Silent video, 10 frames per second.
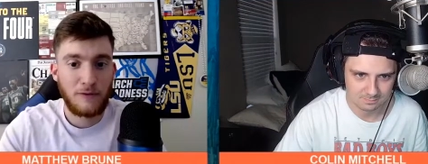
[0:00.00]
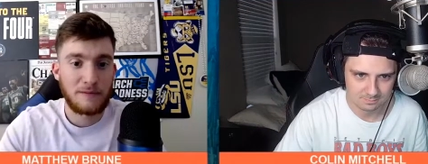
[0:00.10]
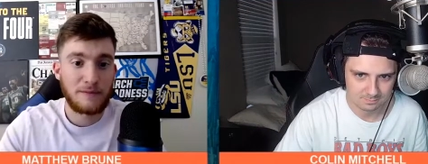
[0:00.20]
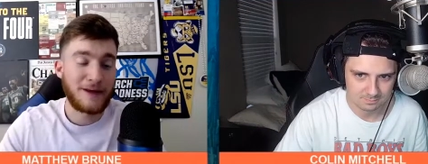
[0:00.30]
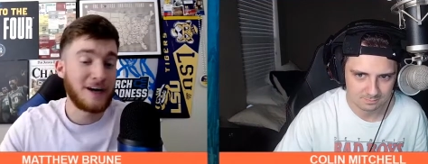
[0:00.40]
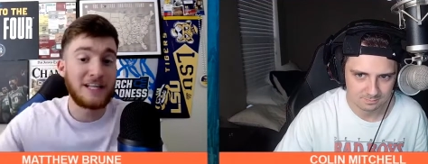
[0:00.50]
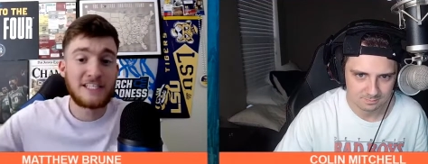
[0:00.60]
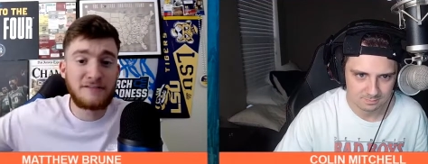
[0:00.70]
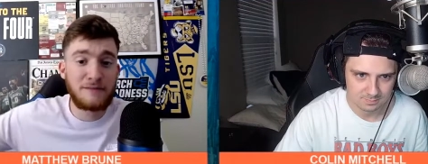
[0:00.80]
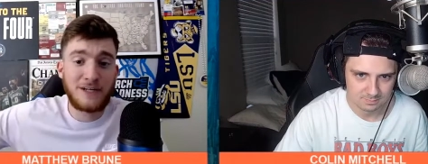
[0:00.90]
Speaker 1: want him to be.
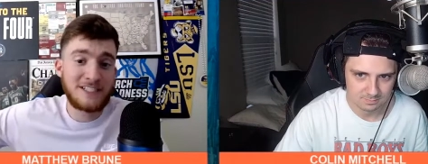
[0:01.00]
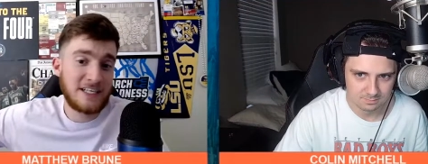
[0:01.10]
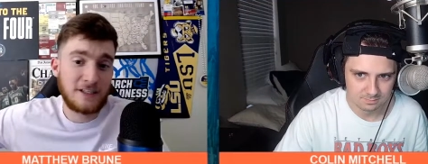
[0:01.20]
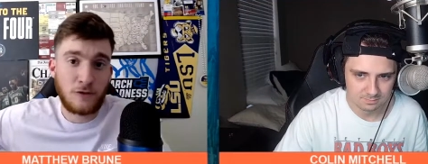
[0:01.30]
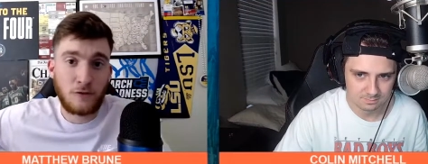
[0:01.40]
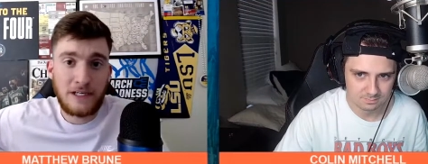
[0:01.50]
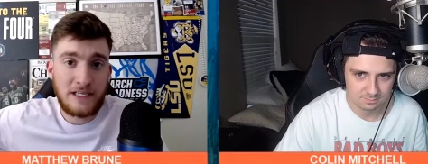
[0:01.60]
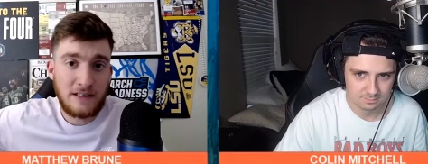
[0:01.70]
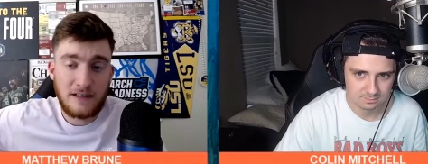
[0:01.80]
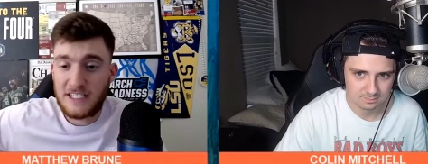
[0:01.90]
Unless if he plays like a
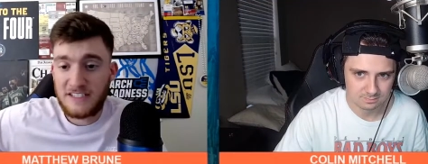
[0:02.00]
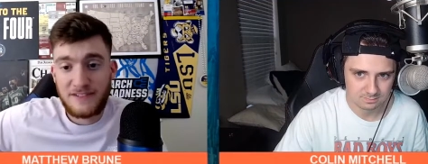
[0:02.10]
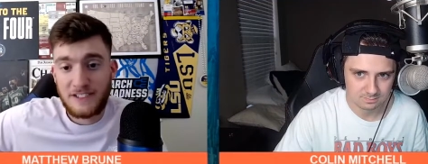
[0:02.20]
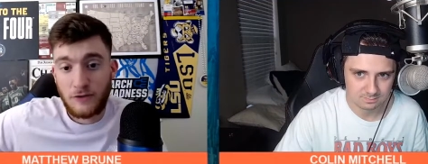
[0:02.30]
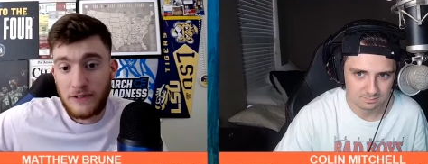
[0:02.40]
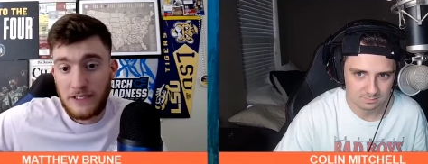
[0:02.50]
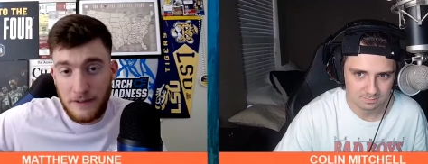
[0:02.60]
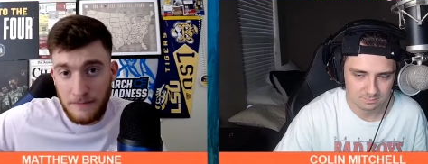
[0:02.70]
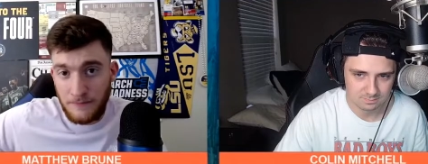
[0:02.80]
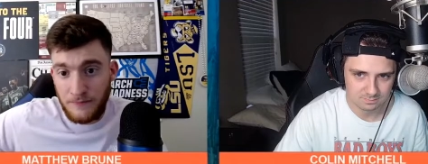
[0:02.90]
three, unless if he's a
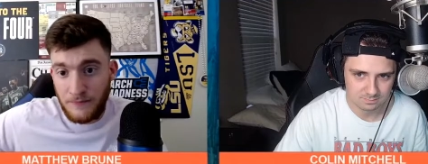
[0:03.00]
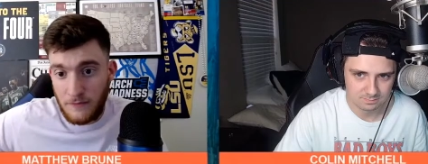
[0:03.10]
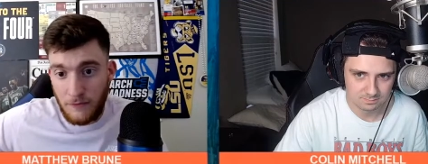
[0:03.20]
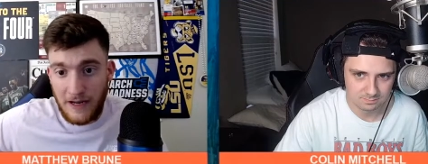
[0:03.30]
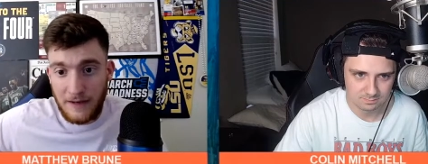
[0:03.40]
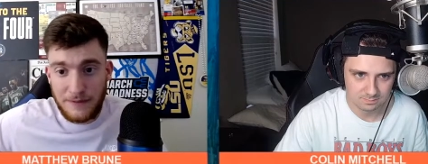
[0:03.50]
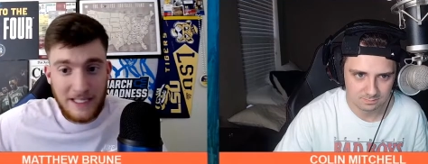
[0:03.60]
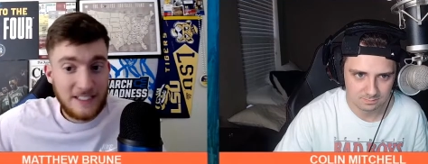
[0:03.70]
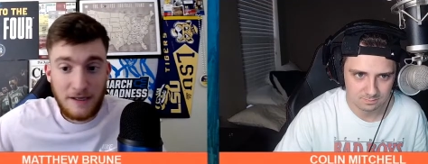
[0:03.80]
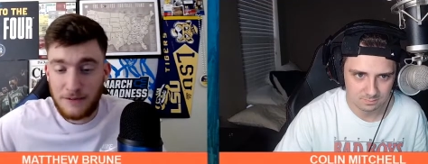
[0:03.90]
three, right? But
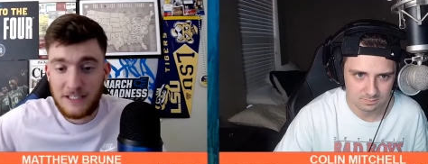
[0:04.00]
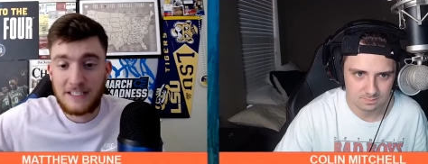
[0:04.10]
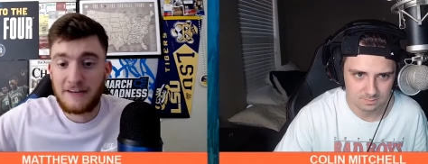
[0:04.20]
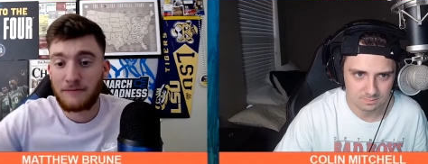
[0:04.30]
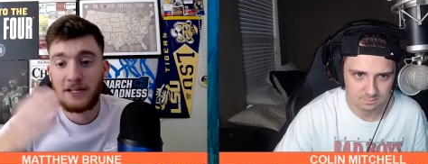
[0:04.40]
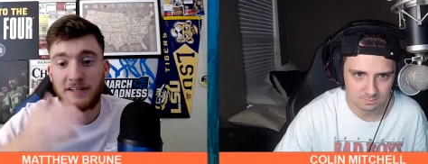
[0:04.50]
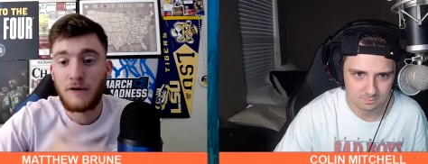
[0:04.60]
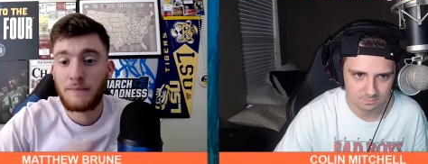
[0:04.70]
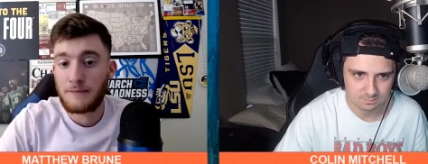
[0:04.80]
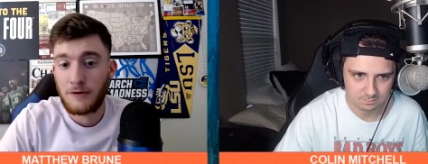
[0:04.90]
that's a completely different player than
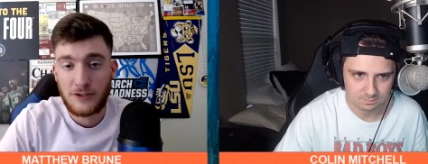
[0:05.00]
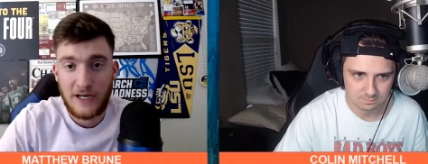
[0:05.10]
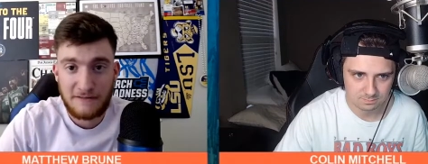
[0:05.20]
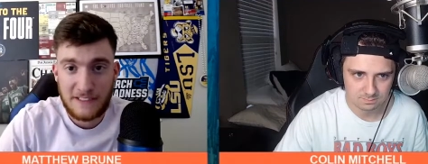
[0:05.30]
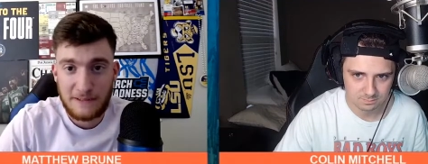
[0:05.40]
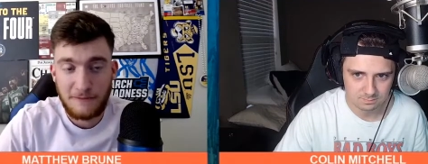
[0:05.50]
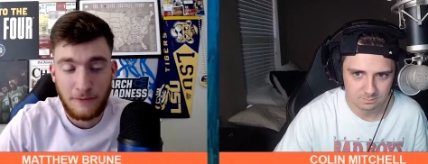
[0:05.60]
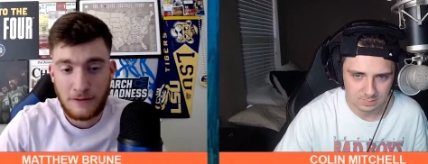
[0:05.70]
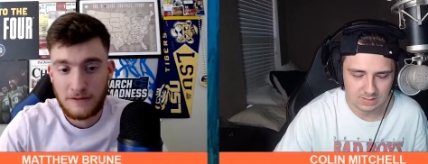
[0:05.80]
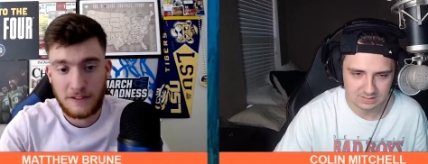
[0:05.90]
what people are drafting him
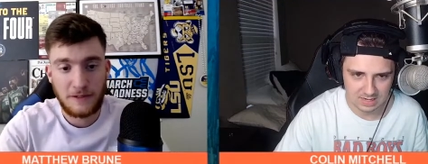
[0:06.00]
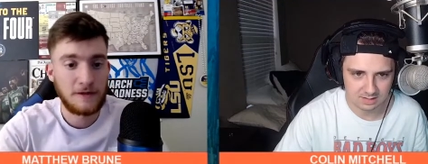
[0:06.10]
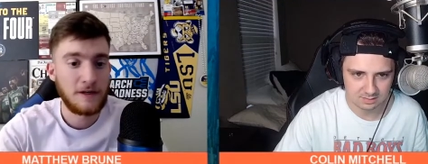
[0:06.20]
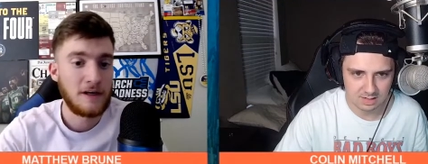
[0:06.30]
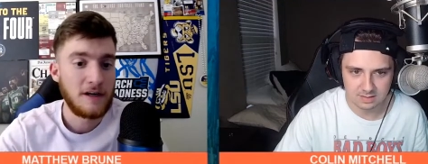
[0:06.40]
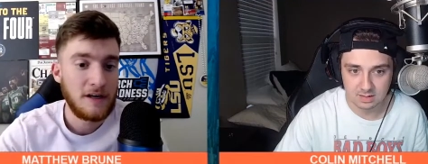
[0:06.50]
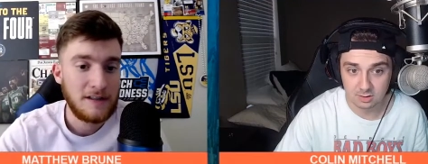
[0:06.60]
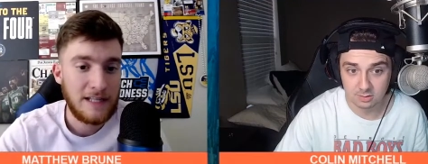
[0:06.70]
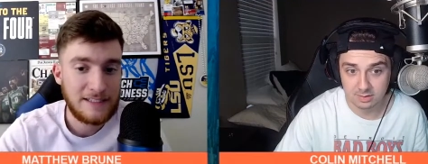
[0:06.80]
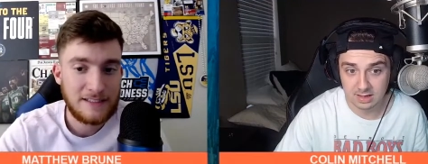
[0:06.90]
for.
Speaker 2: Exactly. and then not
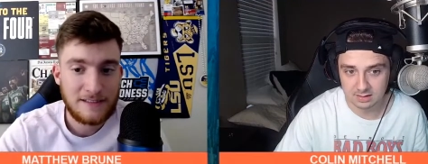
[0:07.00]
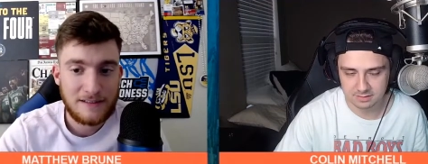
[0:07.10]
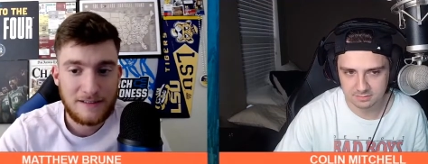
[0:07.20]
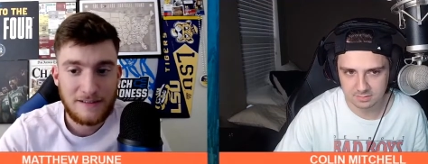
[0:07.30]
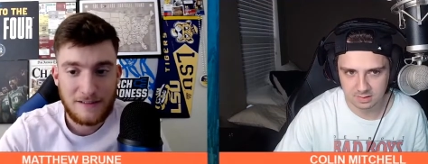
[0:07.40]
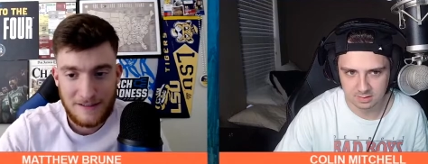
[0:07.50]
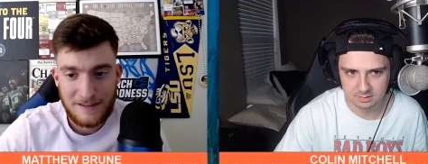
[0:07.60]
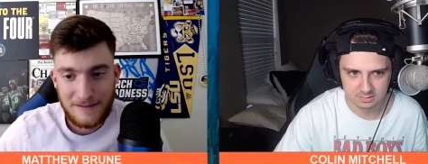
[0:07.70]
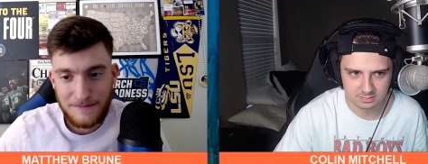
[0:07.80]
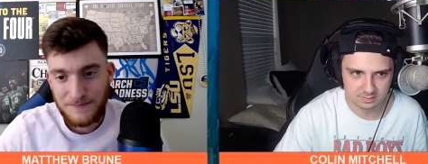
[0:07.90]
only that, if
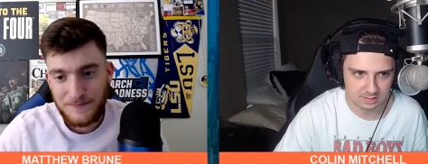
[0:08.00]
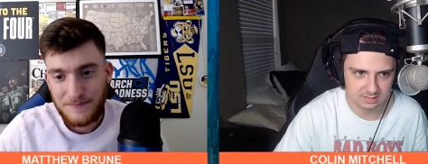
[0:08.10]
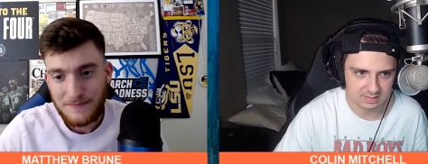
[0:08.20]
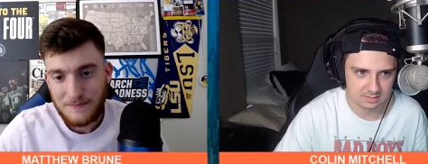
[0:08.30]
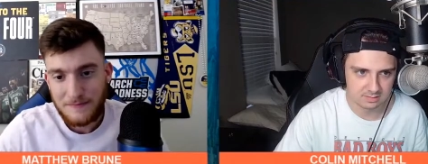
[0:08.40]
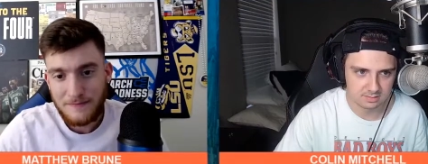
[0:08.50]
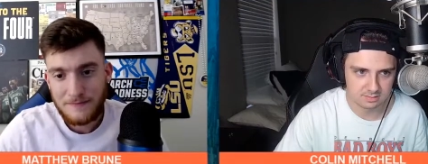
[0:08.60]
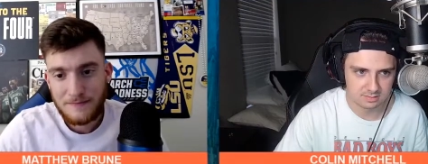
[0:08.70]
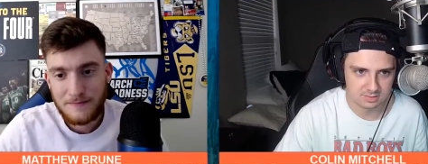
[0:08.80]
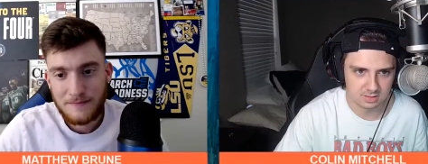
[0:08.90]
uh, like I said, the,
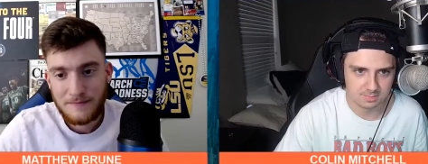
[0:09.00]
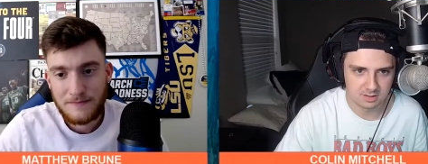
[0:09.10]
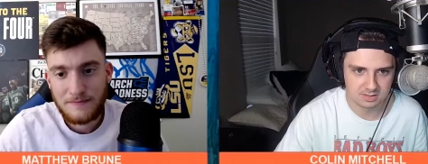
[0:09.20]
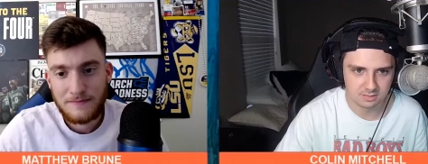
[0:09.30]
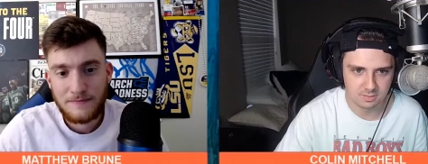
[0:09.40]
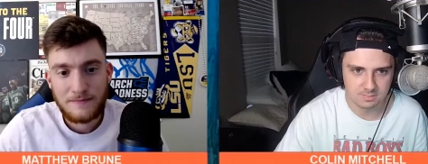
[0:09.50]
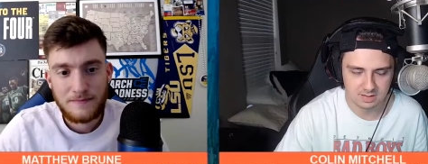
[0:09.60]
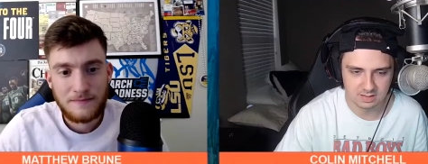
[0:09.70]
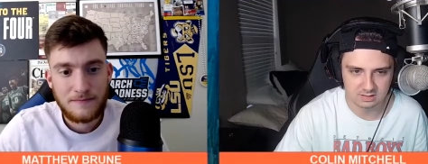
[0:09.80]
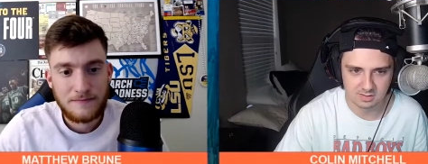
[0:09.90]
there's a comparison of him
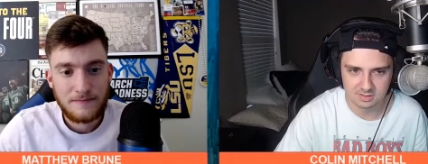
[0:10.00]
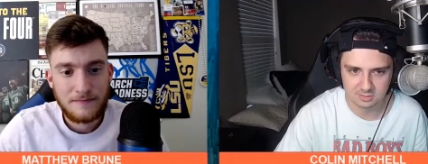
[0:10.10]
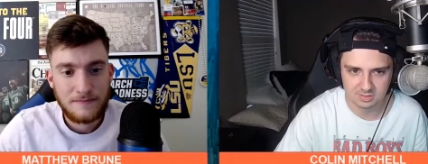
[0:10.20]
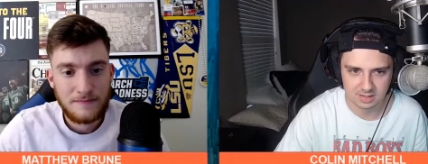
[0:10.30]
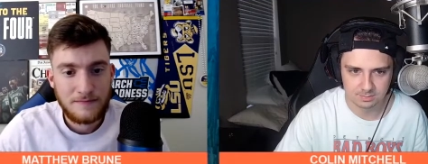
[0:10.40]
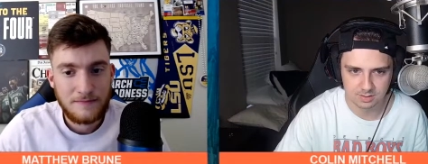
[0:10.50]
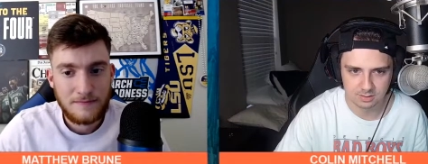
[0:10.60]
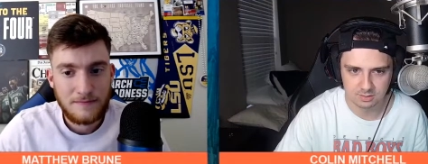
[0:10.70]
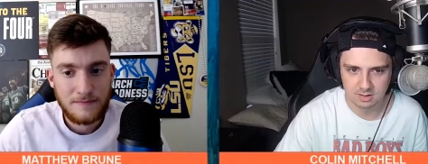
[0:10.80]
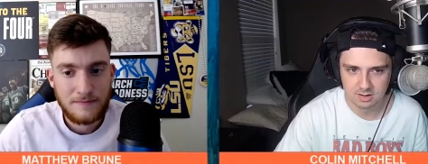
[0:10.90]
being like a Lonzo type
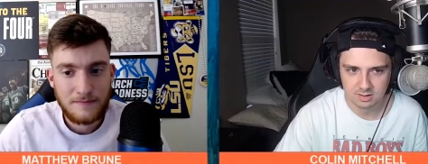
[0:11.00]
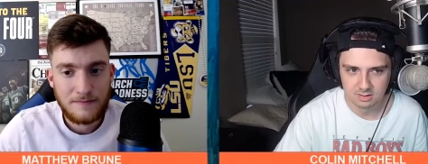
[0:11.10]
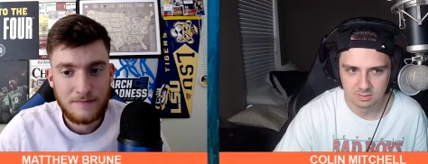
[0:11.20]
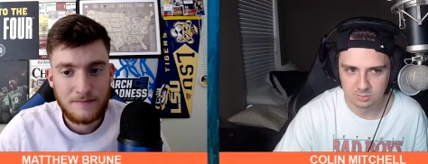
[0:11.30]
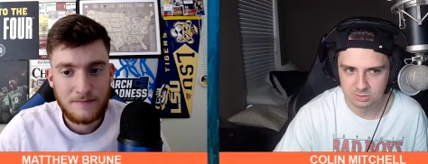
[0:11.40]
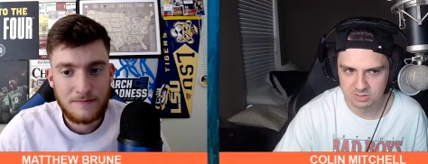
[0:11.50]
player. Would you